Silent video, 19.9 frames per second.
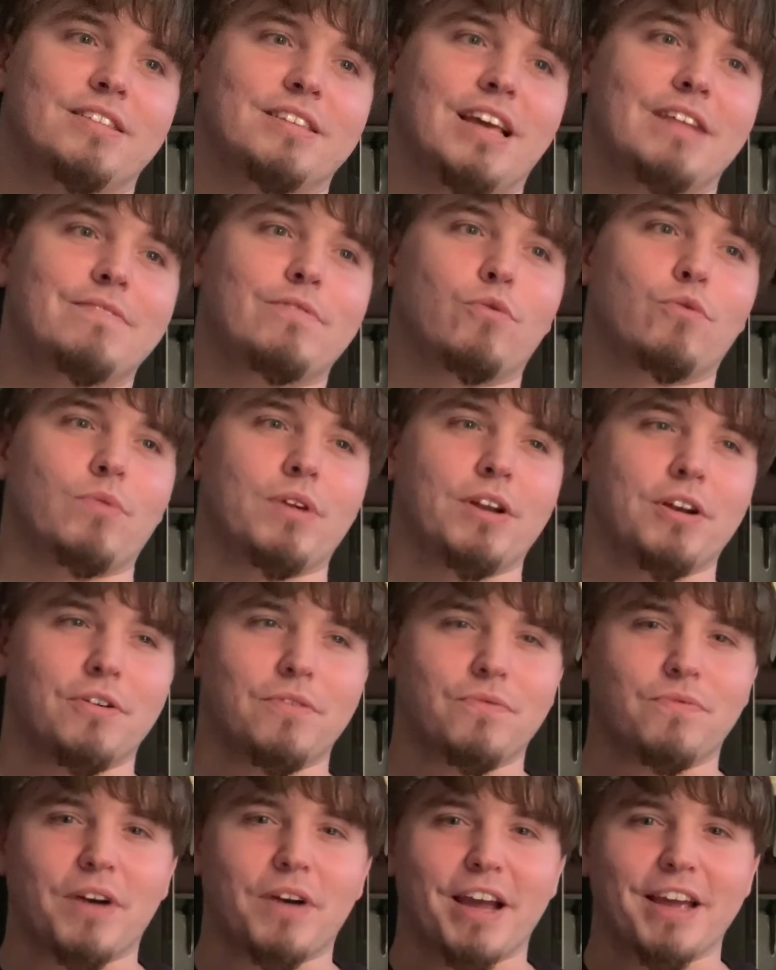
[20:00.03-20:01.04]
kind of a
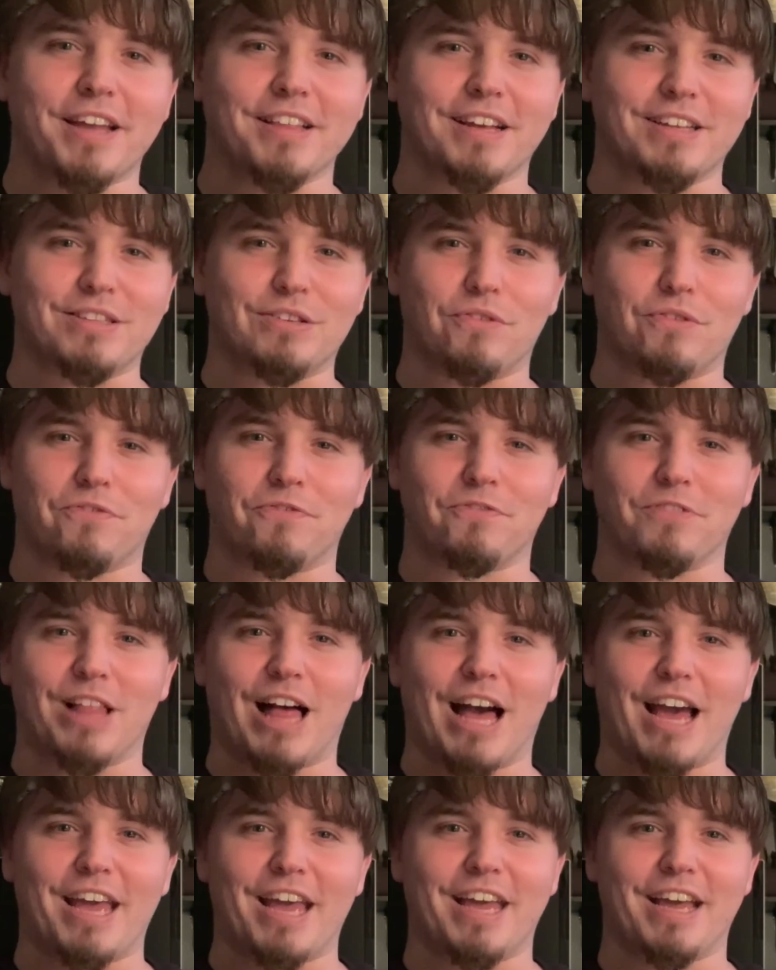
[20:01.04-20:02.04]
weird fight. Like, they're
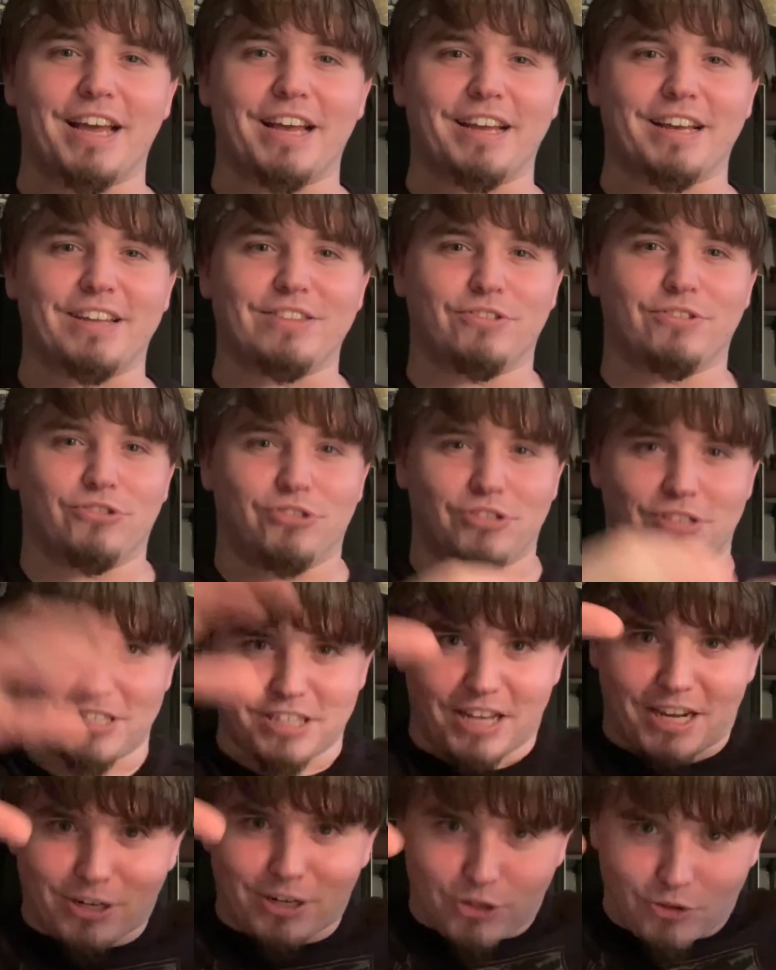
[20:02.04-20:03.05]
flying and they're just
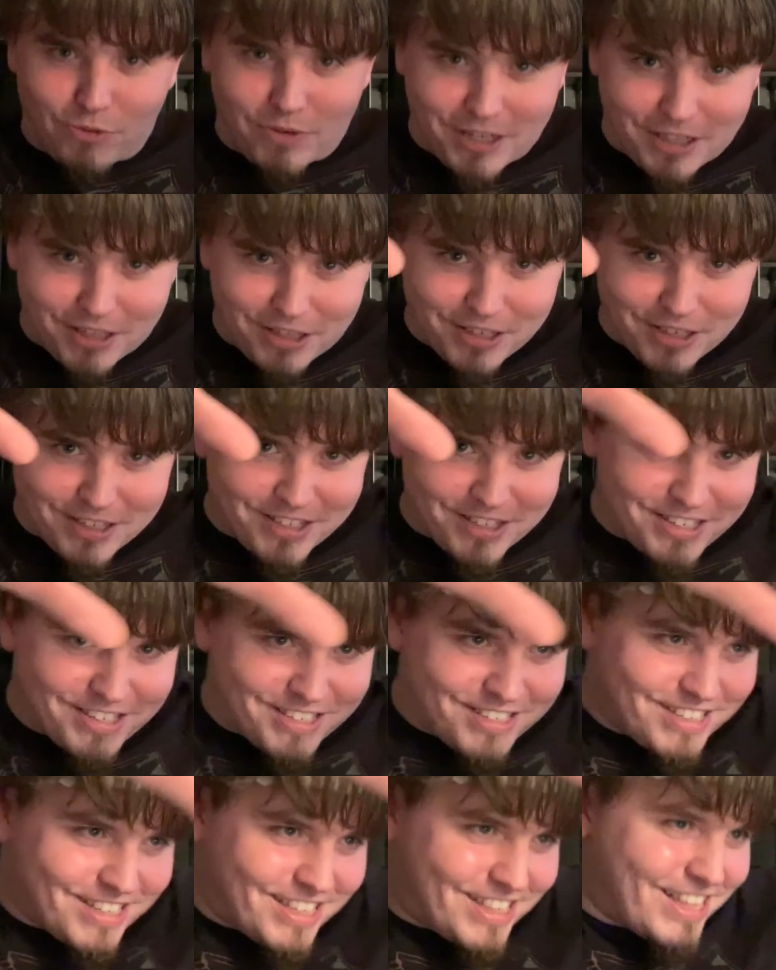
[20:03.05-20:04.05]
like doing
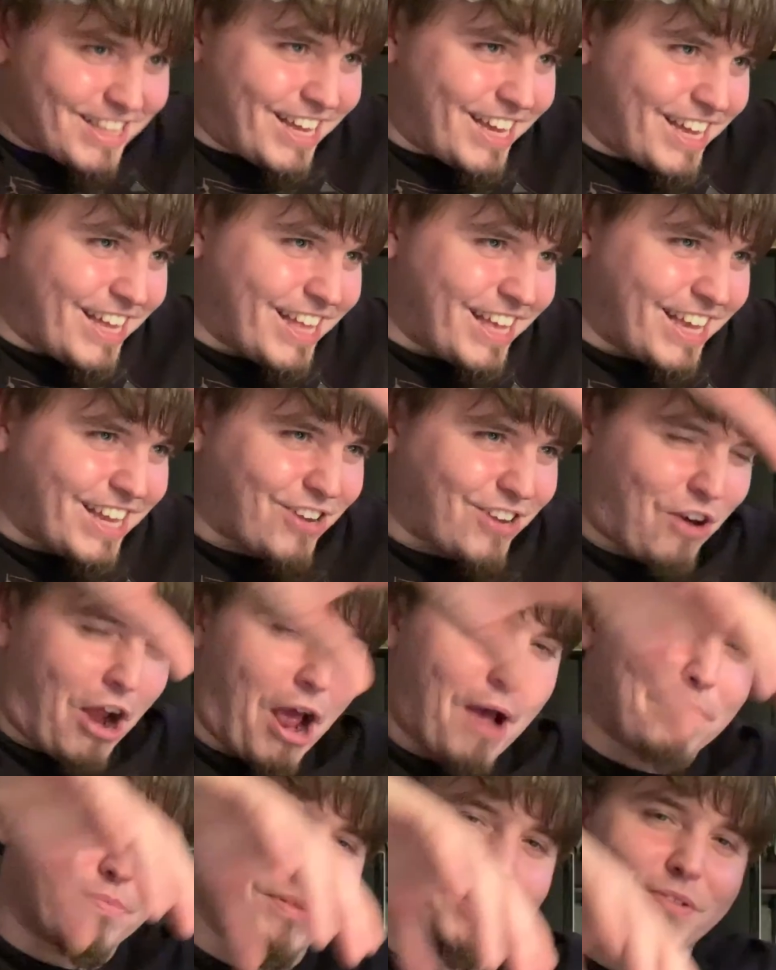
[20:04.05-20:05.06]
this,
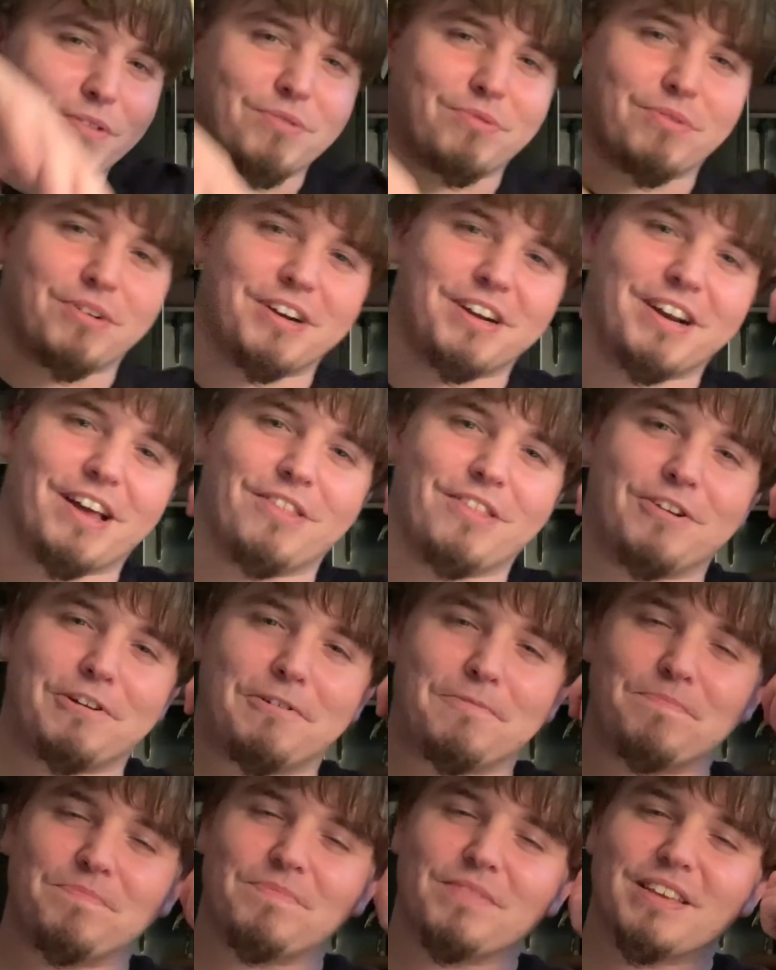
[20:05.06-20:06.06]
grappling with one
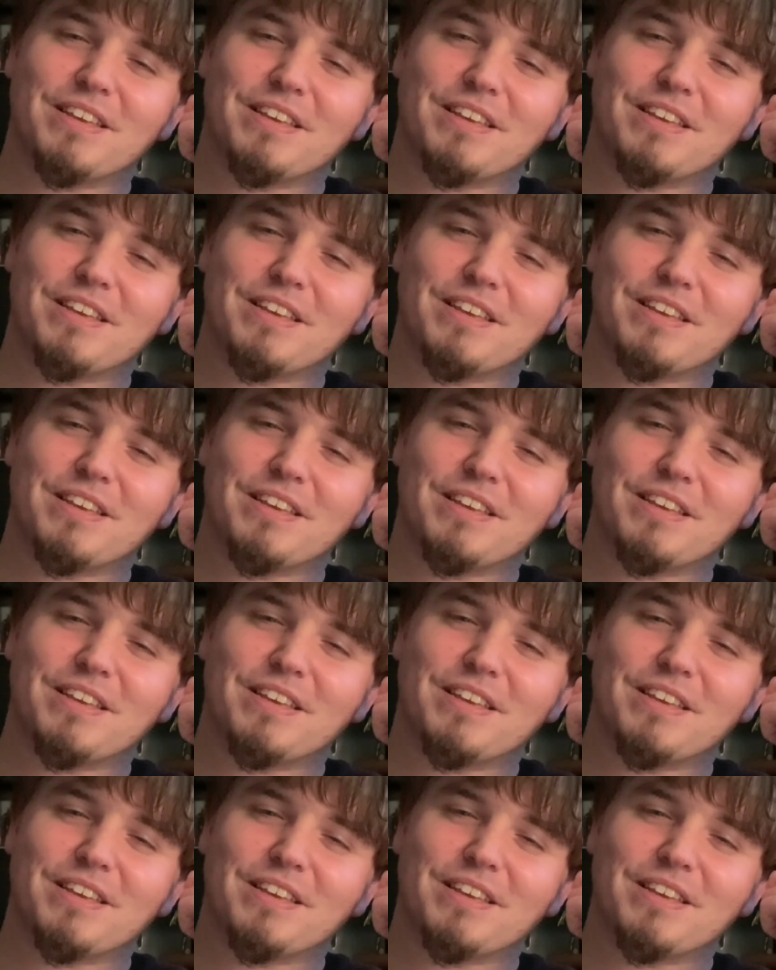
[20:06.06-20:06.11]
another.